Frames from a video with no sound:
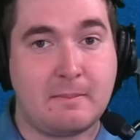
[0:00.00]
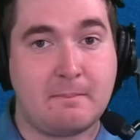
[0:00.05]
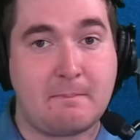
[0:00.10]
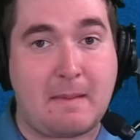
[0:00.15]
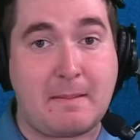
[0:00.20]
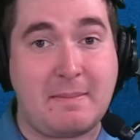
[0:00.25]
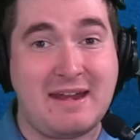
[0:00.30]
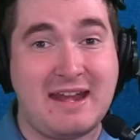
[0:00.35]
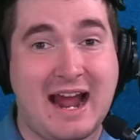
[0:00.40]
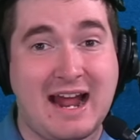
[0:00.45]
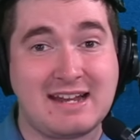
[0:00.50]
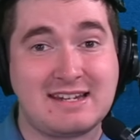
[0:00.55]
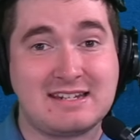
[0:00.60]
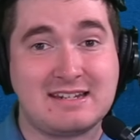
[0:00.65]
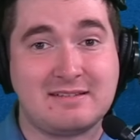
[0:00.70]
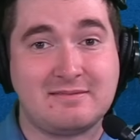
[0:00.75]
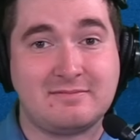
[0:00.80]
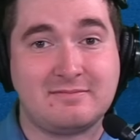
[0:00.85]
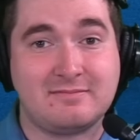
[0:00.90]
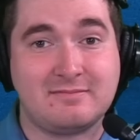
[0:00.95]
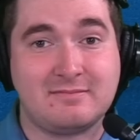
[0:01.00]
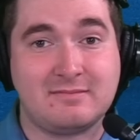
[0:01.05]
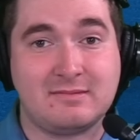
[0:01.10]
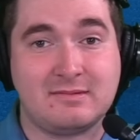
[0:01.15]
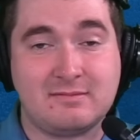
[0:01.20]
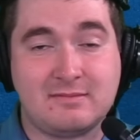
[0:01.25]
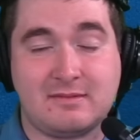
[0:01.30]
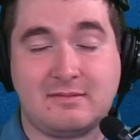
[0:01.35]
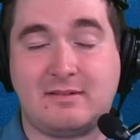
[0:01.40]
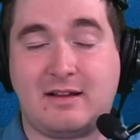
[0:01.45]
Maybe not.
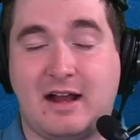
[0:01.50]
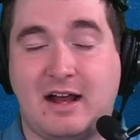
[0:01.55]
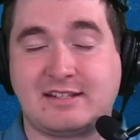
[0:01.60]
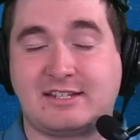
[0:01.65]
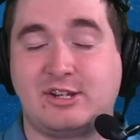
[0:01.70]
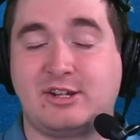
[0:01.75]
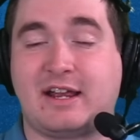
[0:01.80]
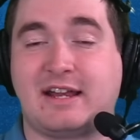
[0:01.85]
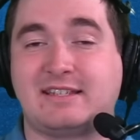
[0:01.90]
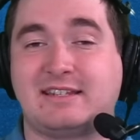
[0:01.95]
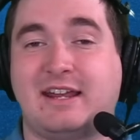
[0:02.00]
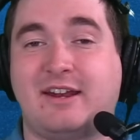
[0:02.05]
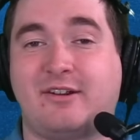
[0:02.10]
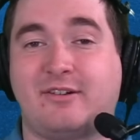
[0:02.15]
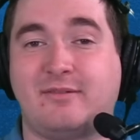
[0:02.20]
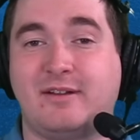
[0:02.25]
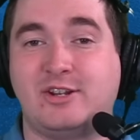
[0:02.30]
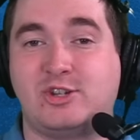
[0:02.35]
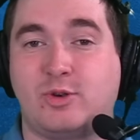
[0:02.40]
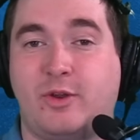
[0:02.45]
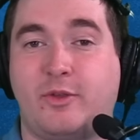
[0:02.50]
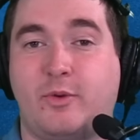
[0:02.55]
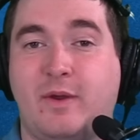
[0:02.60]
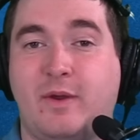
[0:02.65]
I'll see you guys later. Enjoy the